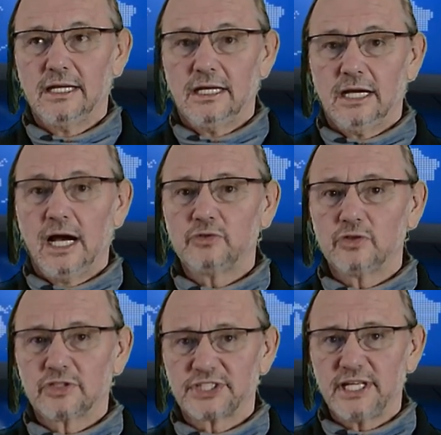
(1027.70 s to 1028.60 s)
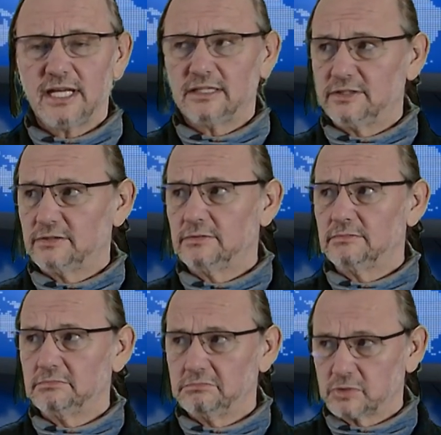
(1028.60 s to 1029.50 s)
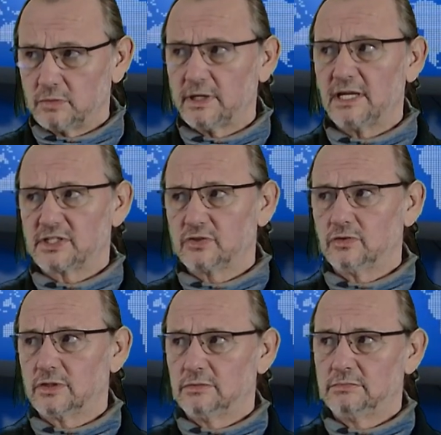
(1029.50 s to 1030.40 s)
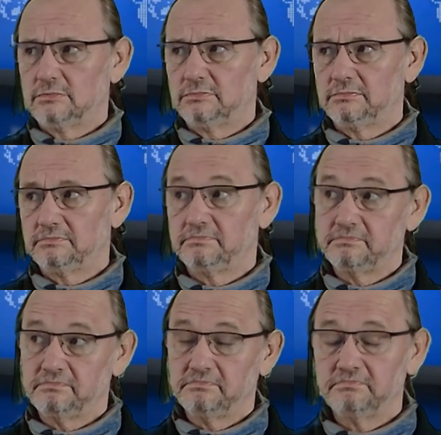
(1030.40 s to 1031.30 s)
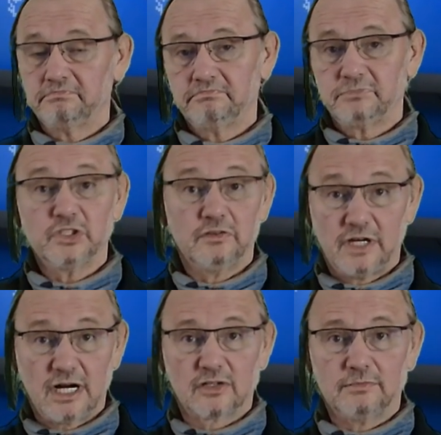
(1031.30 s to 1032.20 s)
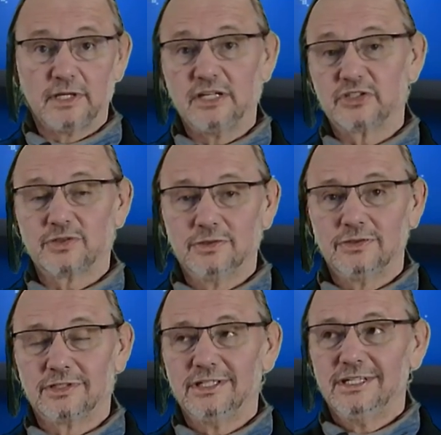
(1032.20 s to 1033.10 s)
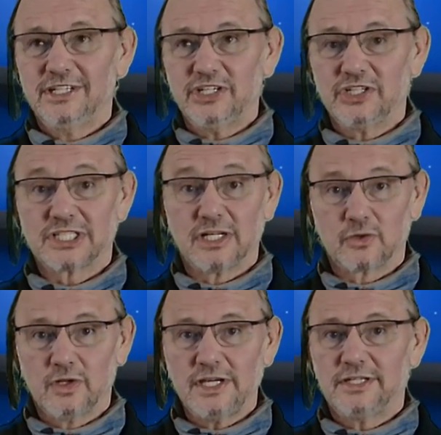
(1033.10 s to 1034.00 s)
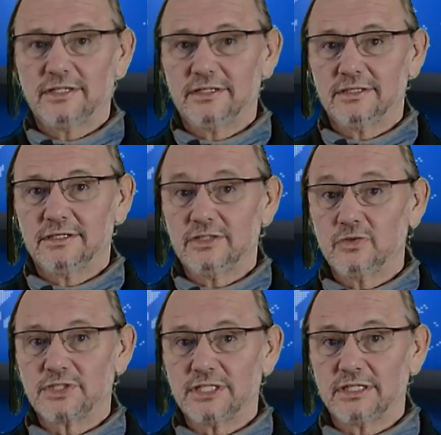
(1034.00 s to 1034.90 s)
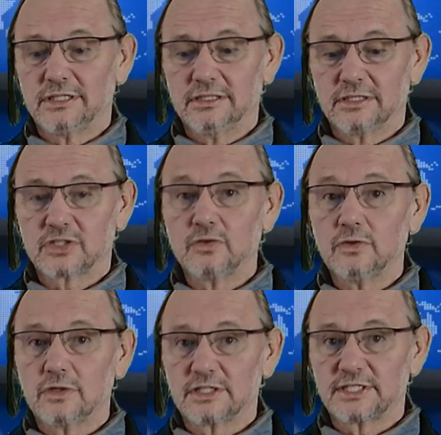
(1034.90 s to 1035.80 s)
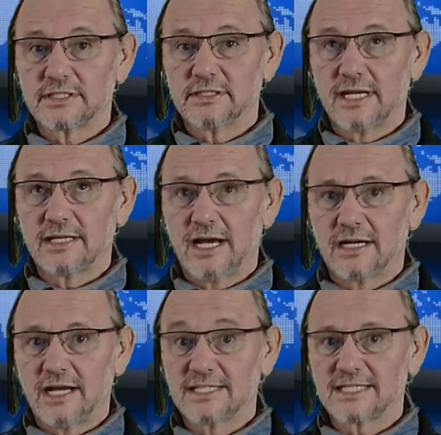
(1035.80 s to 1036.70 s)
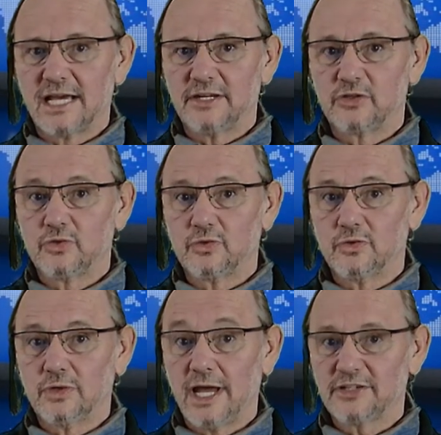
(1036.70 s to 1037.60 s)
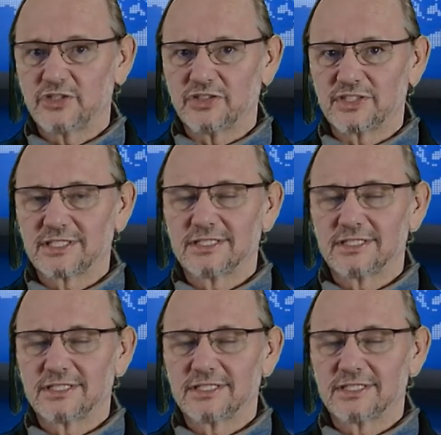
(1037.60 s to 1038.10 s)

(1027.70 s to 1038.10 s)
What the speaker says: How to understand compliance score? The overall compliance score is calculated using the scores that are assigned to actions.